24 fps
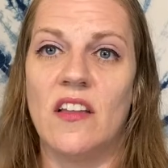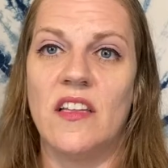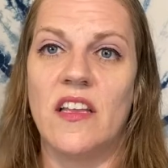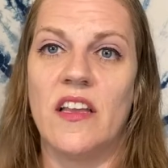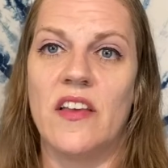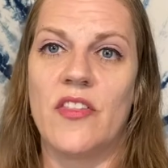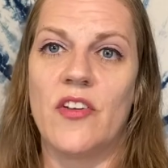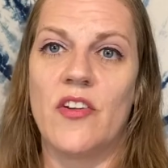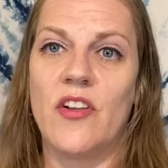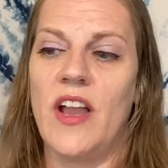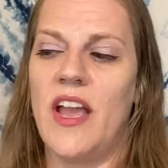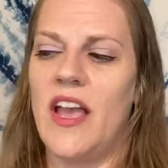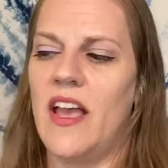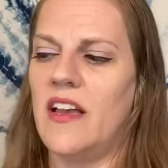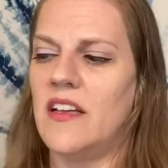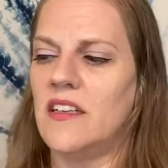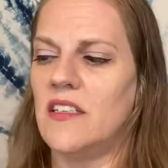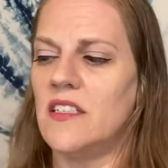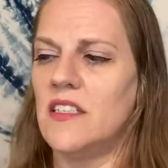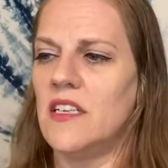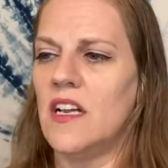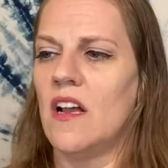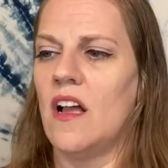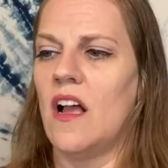other
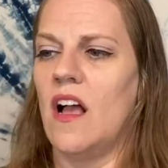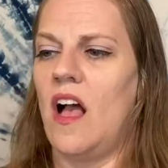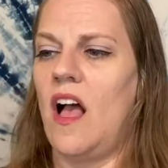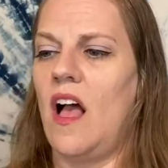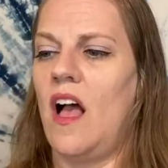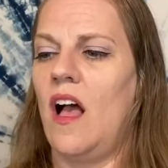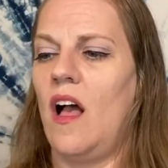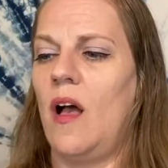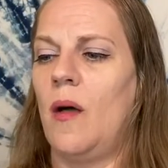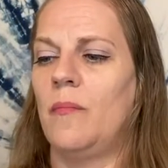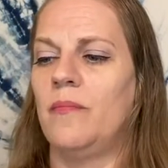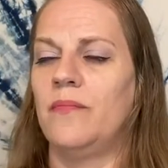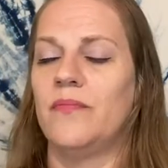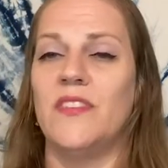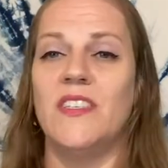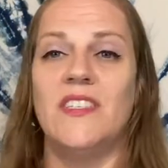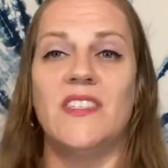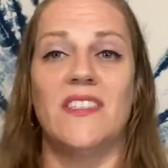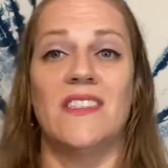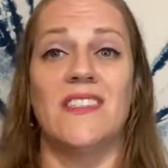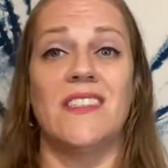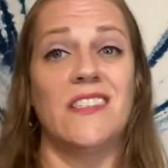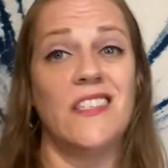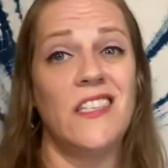hand, this
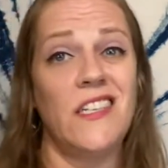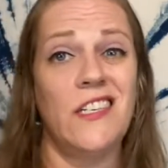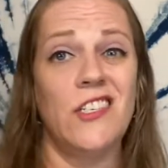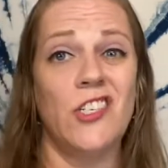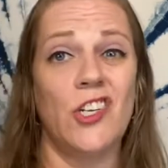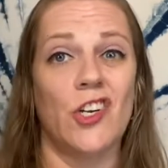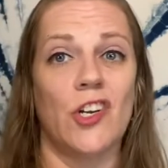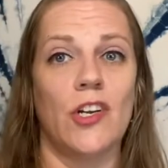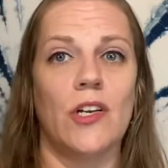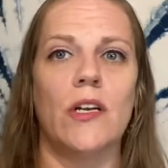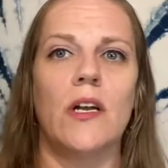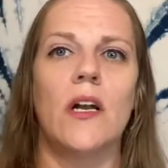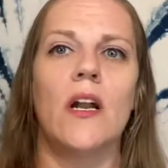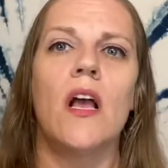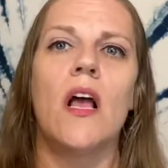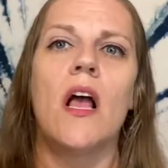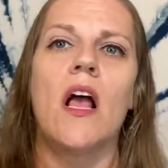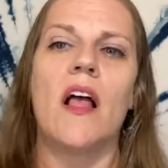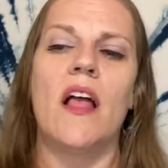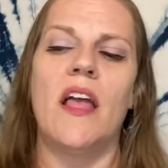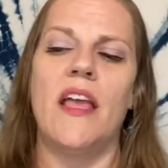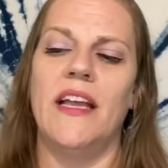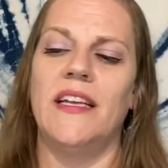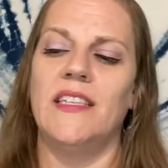is a t-shirt.
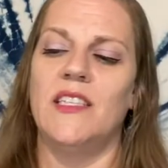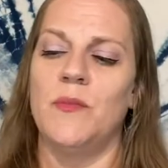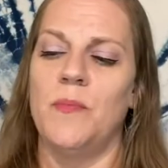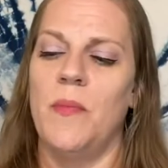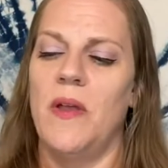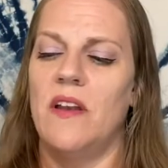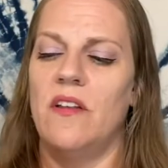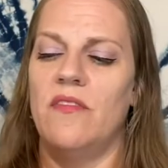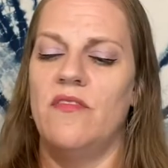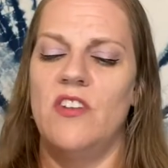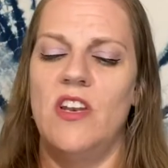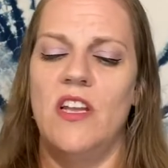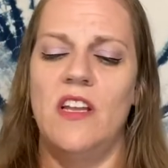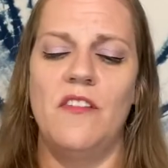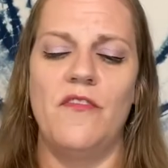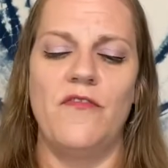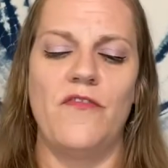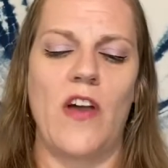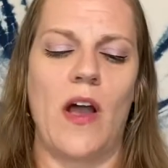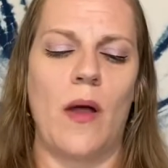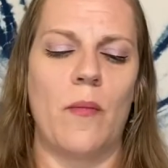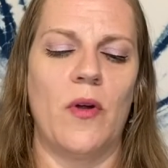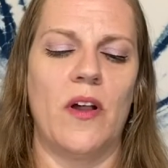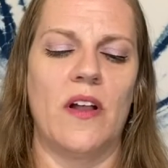It's made of knit
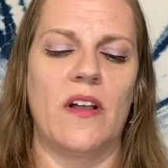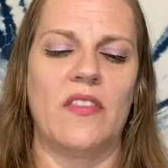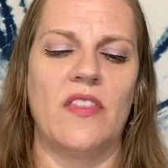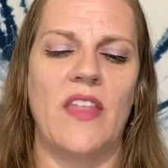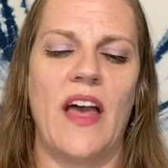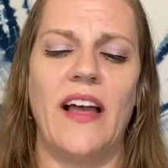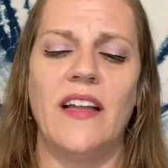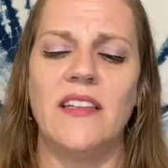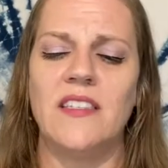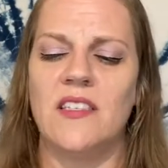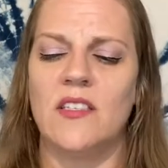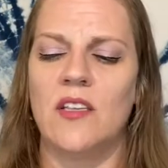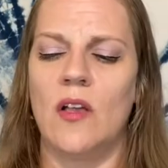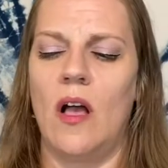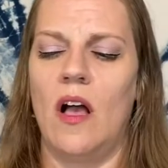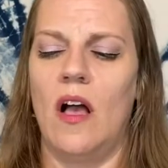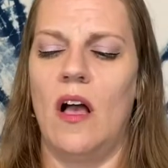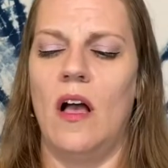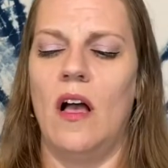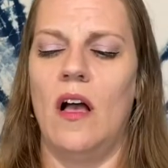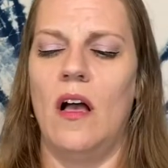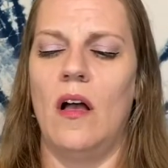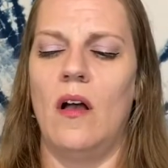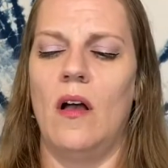fabric. That's
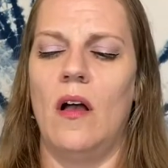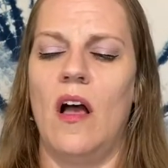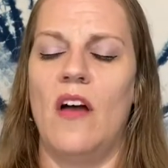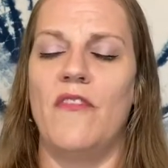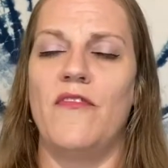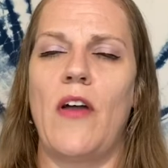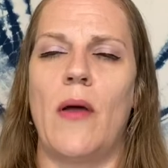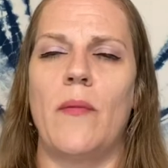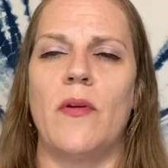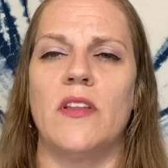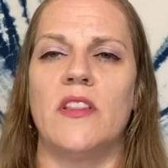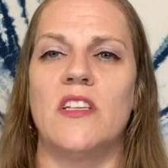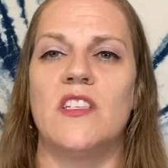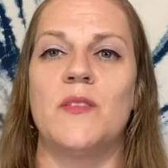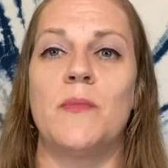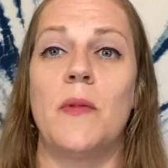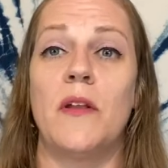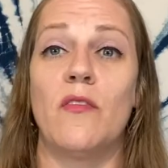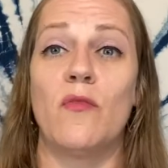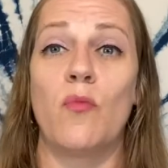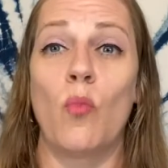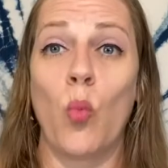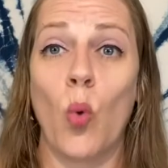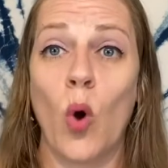a fabric that's
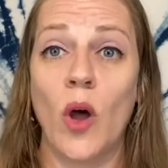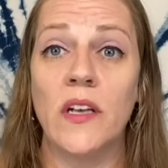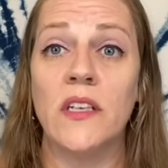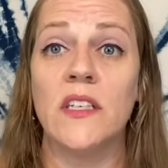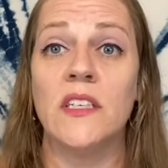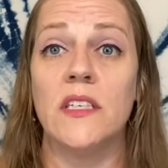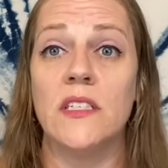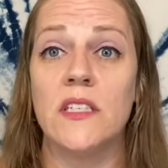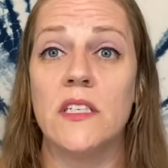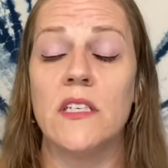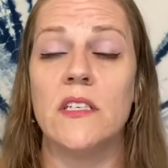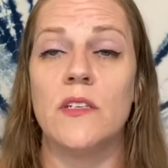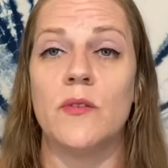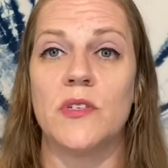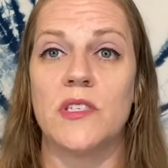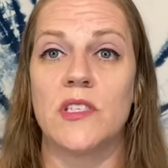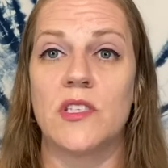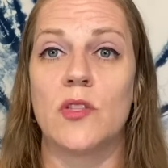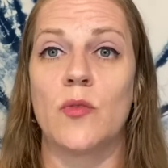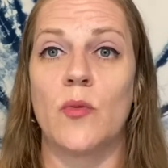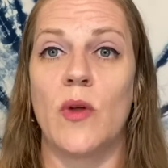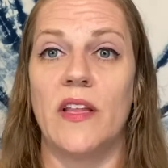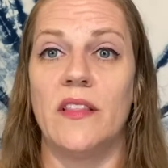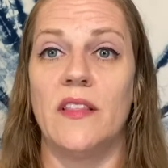made of one continuous
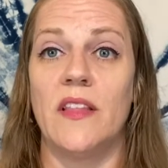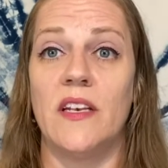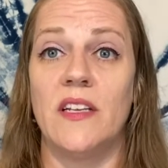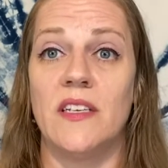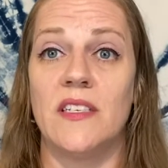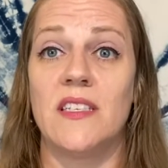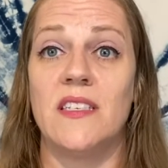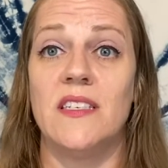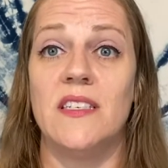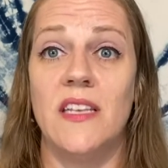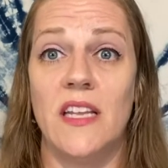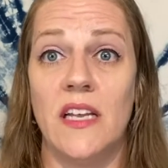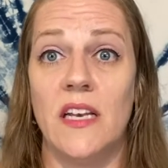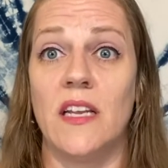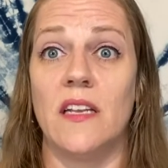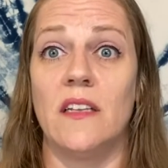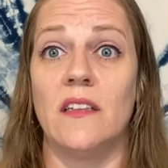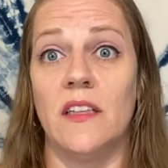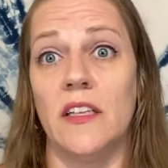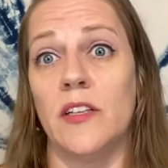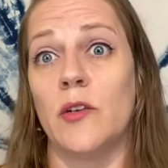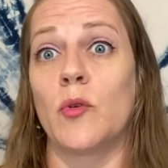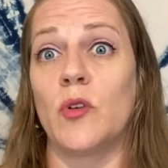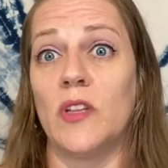thread that is
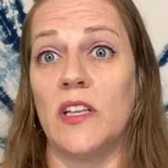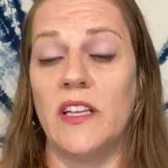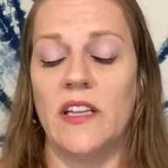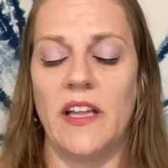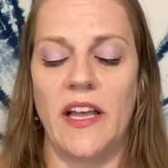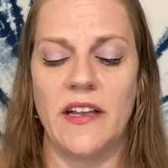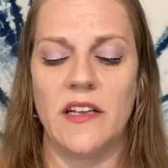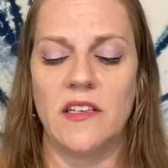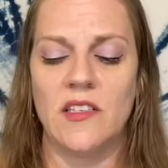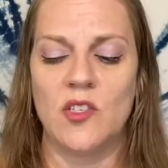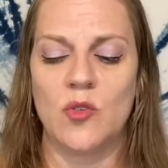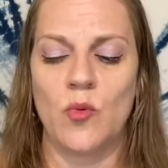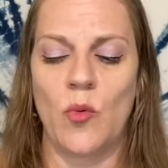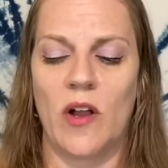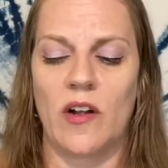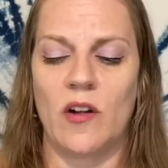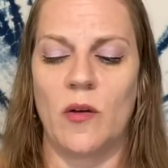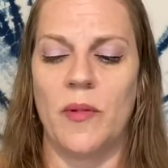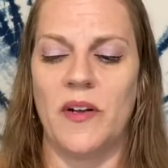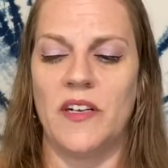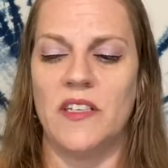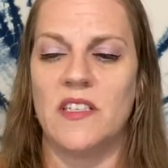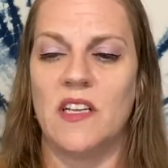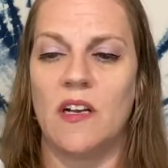knitted, literally like a sweater,
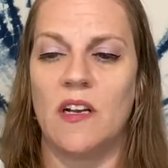but it's at a